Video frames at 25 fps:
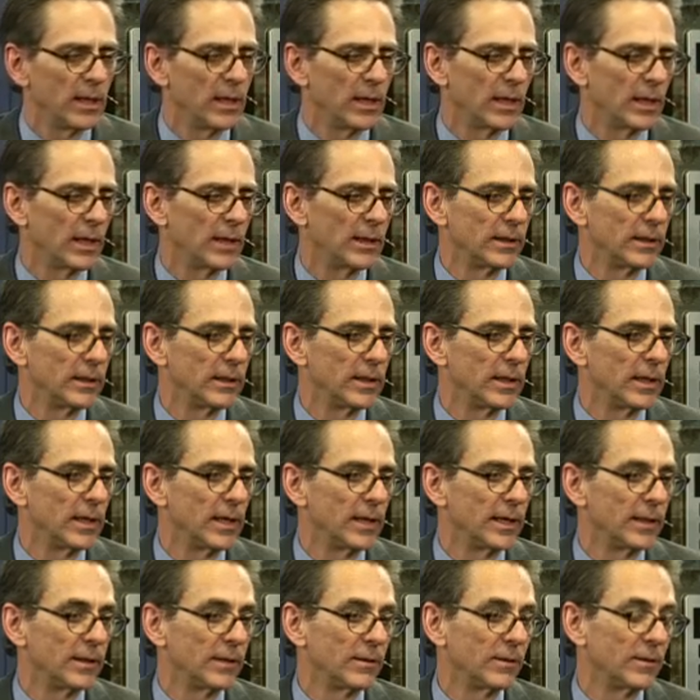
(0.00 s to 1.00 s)

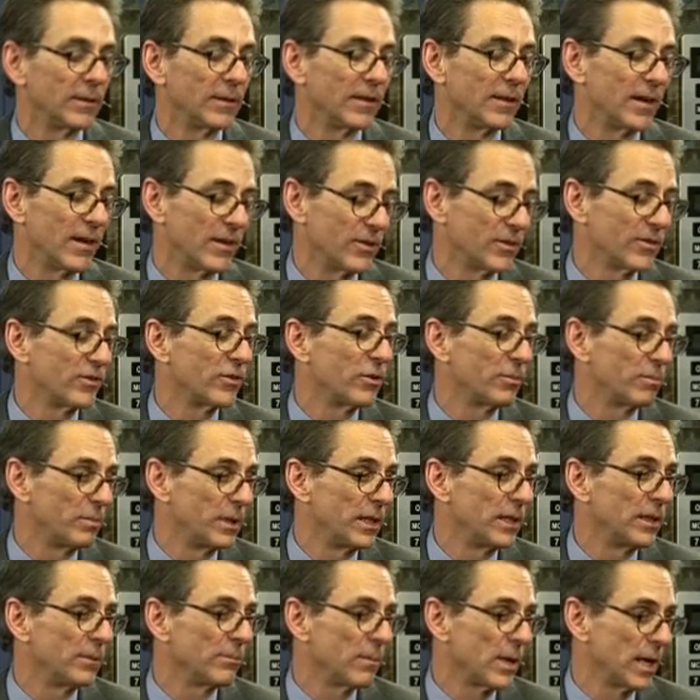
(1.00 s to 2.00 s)
and a lot of the
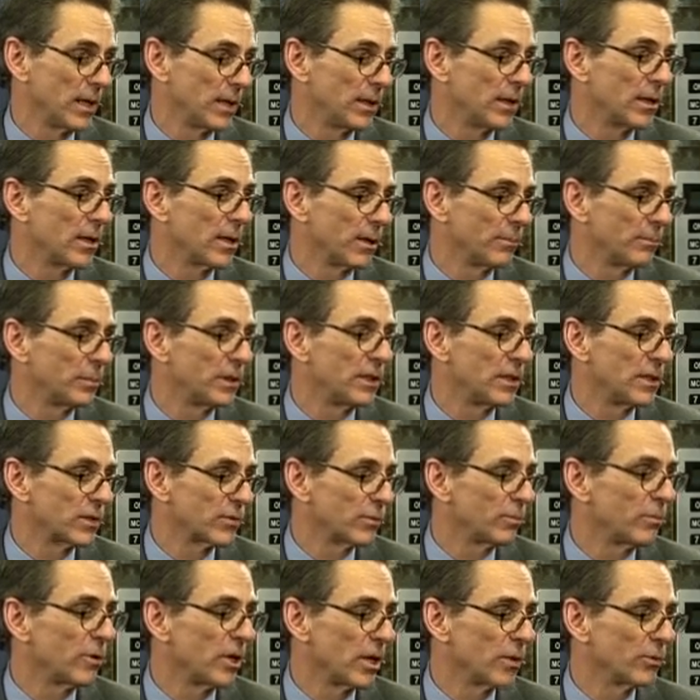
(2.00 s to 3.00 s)
big mining companies
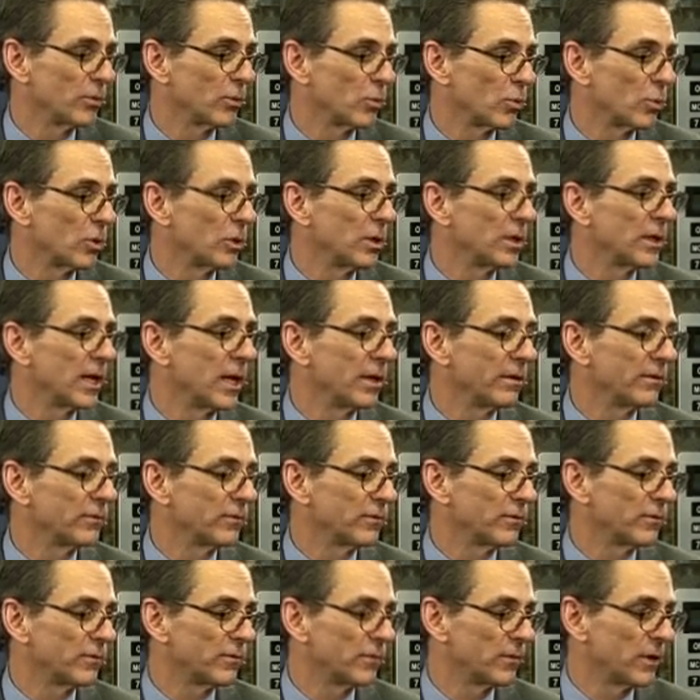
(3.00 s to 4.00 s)
from around the world
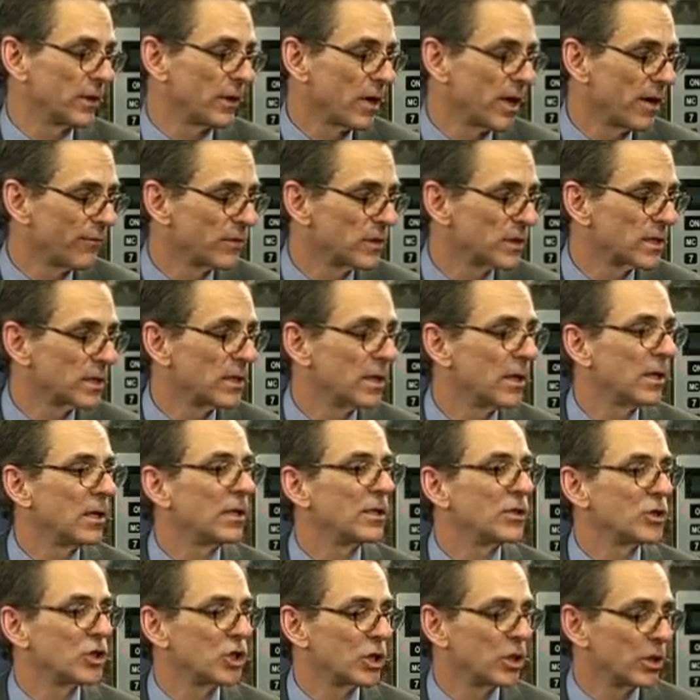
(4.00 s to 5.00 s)
have an office
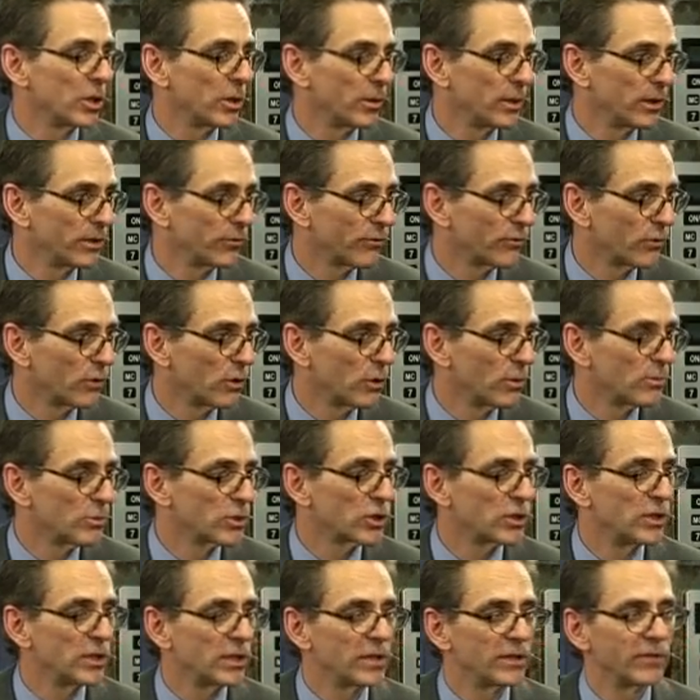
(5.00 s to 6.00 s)
there, engineering
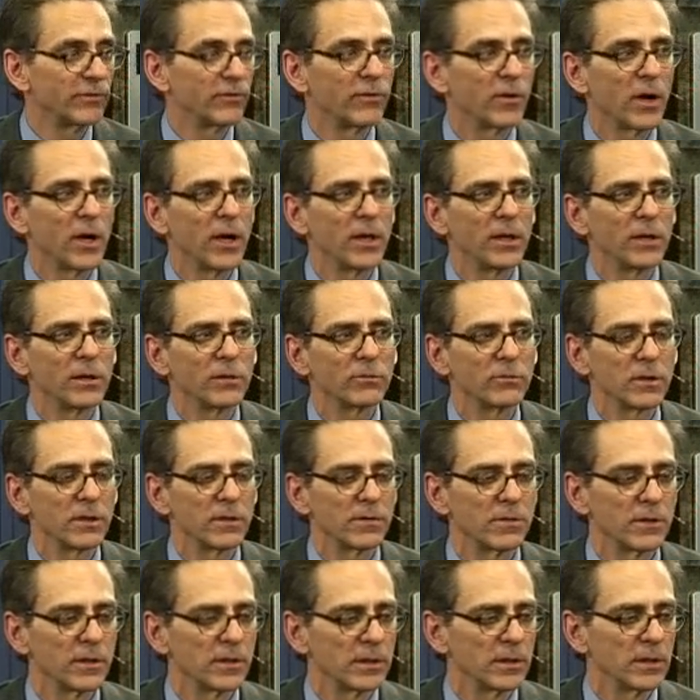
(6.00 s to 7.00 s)
firms, so you can find
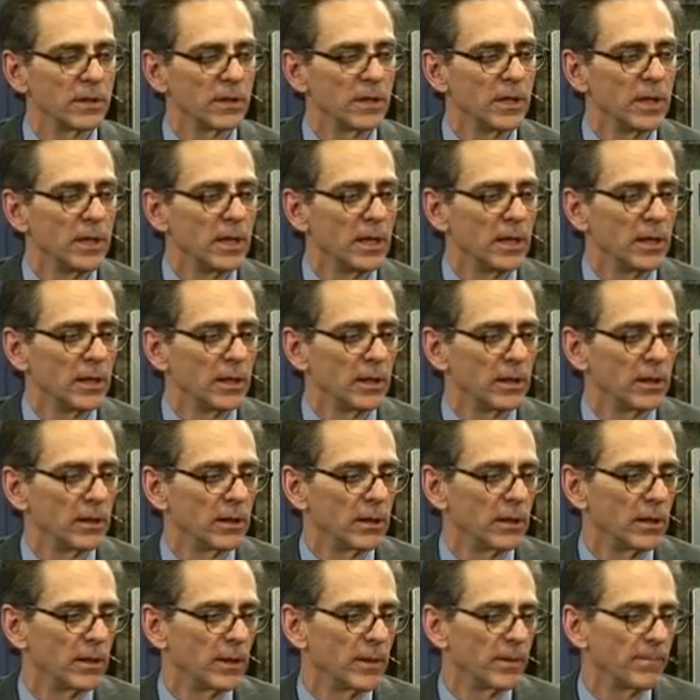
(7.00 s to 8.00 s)
everything.
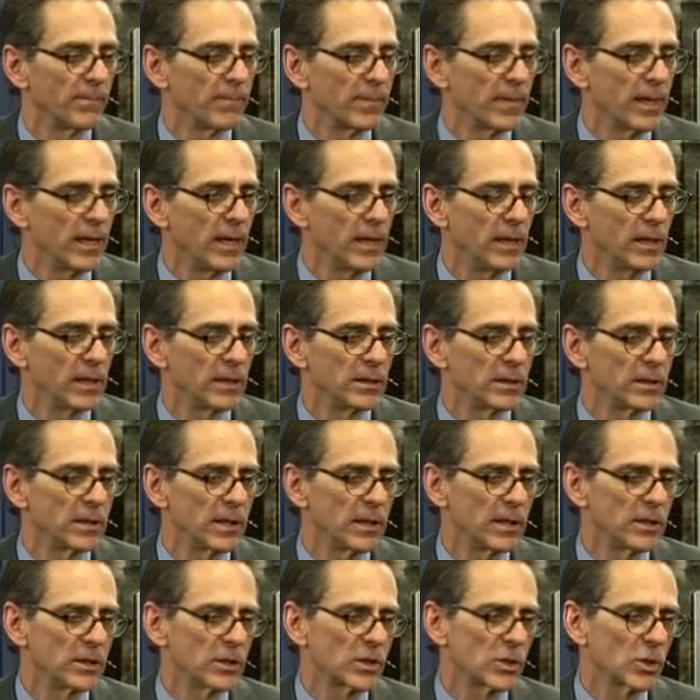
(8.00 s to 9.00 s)

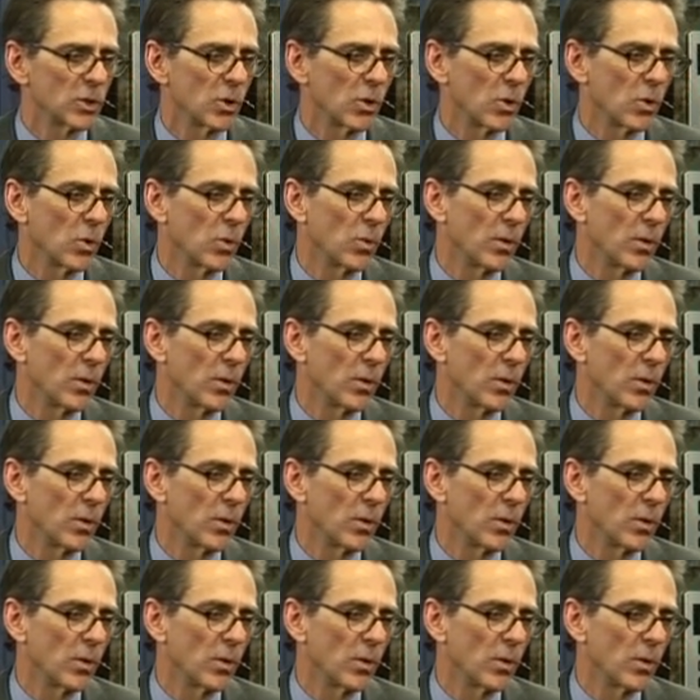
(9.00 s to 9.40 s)
And